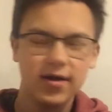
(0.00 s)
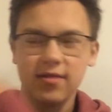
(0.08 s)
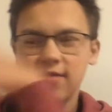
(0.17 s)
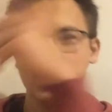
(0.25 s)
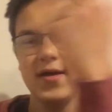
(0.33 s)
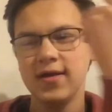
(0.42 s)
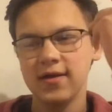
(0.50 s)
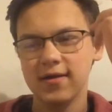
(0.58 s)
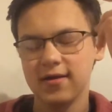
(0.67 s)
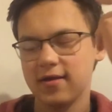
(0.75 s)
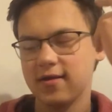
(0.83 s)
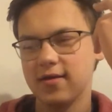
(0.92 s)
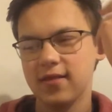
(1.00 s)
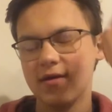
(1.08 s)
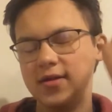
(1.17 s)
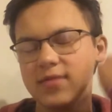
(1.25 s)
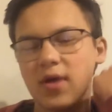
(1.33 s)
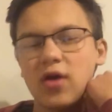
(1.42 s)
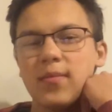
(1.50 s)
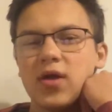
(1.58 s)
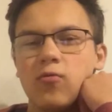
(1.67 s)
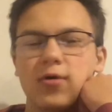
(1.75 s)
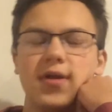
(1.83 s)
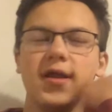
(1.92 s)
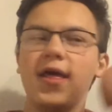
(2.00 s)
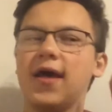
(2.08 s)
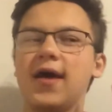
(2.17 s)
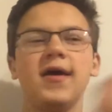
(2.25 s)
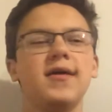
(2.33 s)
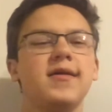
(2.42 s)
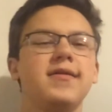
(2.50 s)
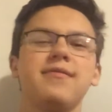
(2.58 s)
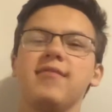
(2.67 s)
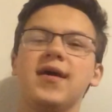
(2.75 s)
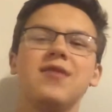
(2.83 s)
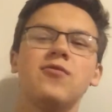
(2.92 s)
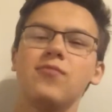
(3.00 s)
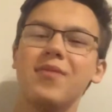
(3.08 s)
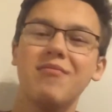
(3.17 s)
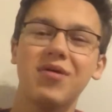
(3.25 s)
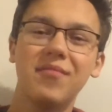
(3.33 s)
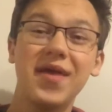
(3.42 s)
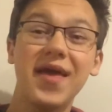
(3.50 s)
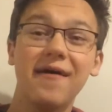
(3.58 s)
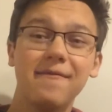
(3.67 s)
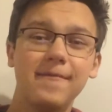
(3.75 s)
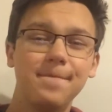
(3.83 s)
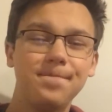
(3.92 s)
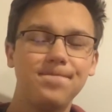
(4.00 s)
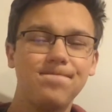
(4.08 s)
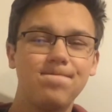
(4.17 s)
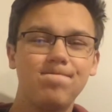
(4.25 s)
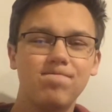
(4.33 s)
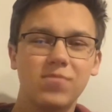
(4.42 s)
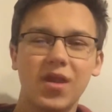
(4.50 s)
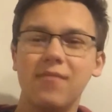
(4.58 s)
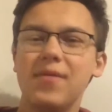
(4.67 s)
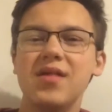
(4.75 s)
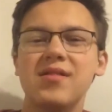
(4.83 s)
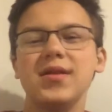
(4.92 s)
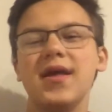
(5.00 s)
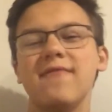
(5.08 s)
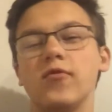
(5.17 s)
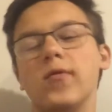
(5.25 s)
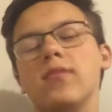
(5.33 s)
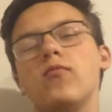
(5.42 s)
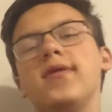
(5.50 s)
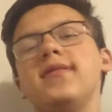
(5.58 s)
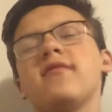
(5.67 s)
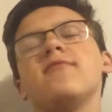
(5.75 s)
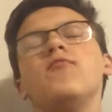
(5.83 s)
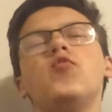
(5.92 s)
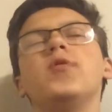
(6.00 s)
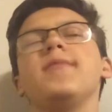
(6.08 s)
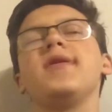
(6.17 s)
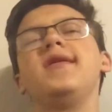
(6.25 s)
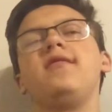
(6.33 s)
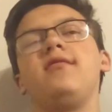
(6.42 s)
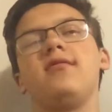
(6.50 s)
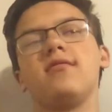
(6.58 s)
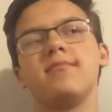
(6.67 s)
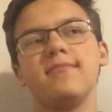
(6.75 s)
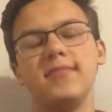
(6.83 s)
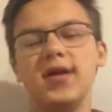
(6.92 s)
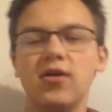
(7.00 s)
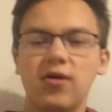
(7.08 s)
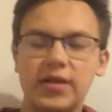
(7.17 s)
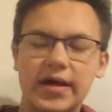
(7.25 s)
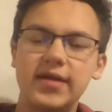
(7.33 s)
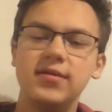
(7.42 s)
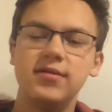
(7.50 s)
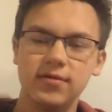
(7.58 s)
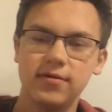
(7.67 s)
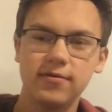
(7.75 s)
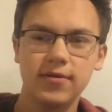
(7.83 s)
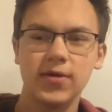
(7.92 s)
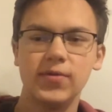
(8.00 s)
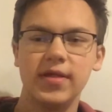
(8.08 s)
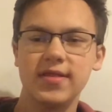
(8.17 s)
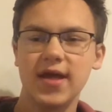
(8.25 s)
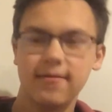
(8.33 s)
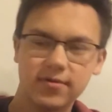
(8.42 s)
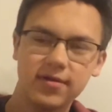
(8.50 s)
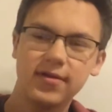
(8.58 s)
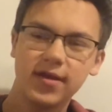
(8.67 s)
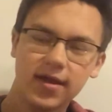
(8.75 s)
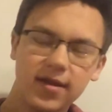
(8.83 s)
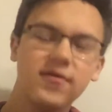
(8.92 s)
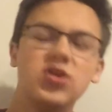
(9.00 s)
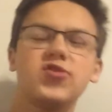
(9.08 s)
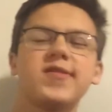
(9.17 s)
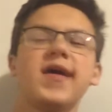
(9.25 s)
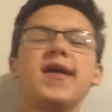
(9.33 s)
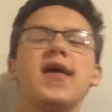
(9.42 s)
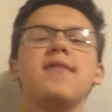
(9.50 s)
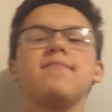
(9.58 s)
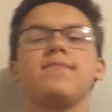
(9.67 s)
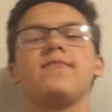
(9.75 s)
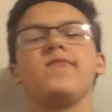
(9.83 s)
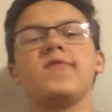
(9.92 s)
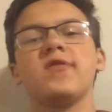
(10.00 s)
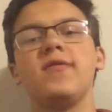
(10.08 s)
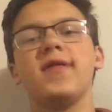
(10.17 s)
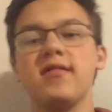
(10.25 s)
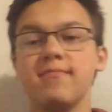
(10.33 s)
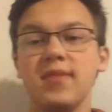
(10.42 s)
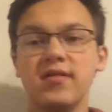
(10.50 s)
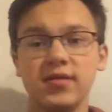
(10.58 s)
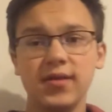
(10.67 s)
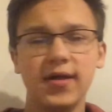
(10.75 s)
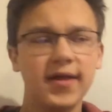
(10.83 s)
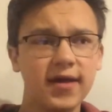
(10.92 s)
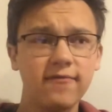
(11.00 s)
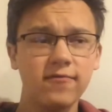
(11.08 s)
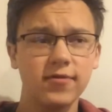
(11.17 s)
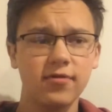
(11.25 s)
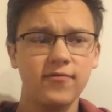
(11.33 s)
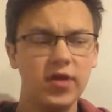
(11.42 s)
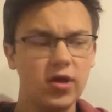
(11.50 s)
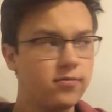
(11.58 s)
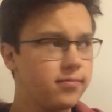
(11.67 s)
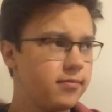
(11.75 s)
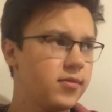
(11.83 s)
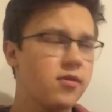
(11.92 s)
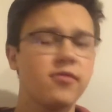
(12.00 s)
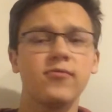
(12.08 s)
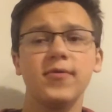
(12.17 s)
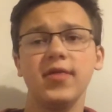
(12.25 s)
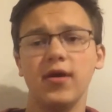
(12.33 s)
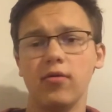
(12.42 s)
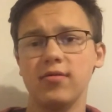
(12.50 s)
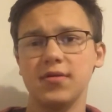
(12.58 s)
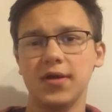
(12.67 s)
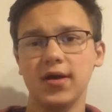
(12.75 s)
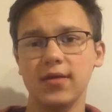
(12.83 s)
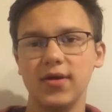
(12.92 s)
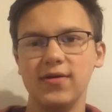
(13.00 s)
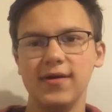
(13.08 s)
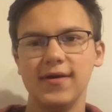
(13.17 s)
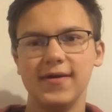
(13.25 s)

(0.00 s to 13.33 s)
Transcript: I thought Team Iron Man won. I don't remember, but yeah. Basically everyone won this war because it all led to Tony snapping in Avengers Endgame. So that's basically all I have for this video. There's nothing really else to talk about.